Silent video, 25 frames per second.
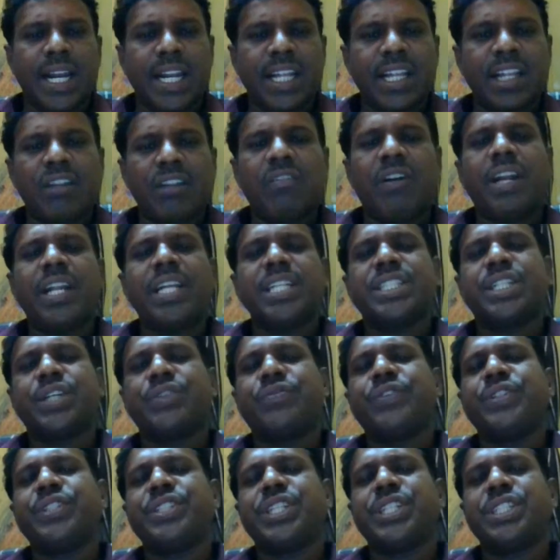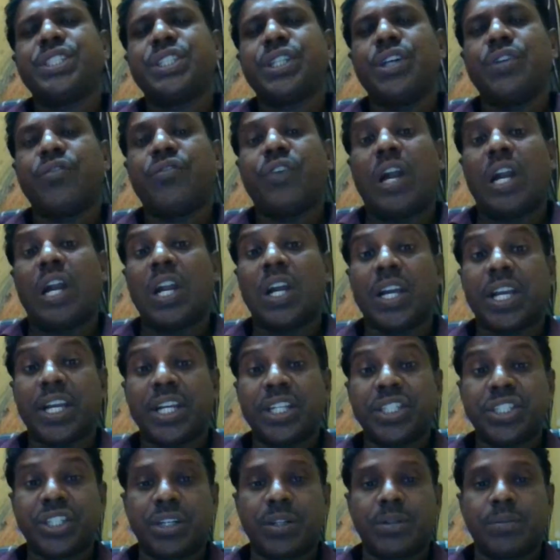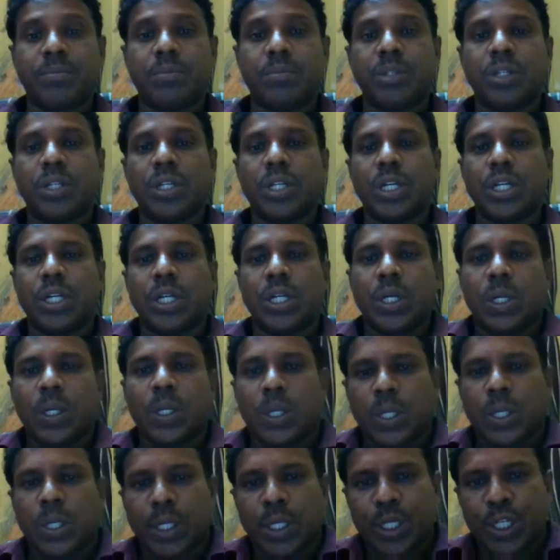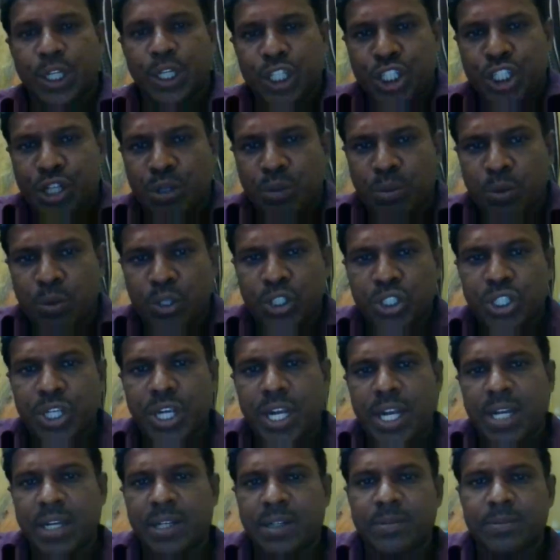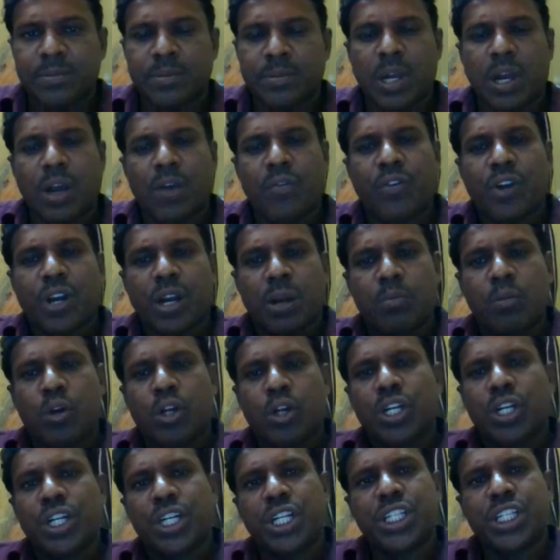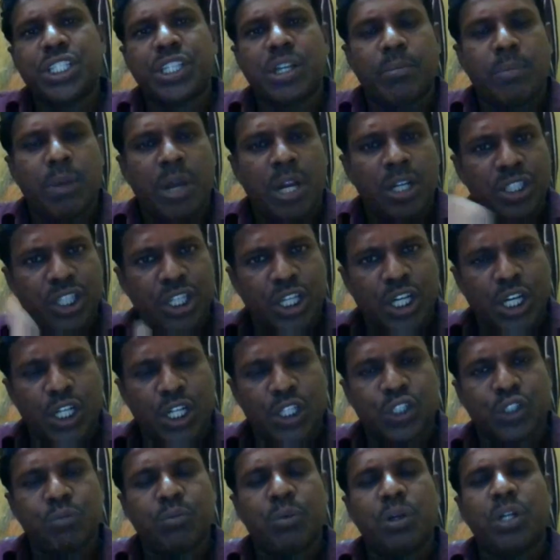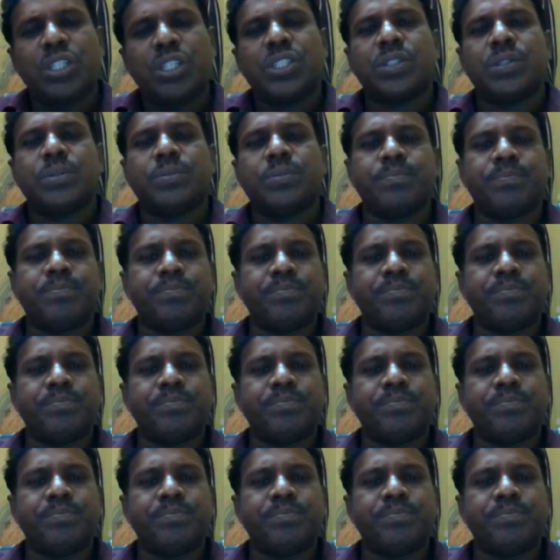another one is efficiency of allocation, distribution of commodities among the consumers.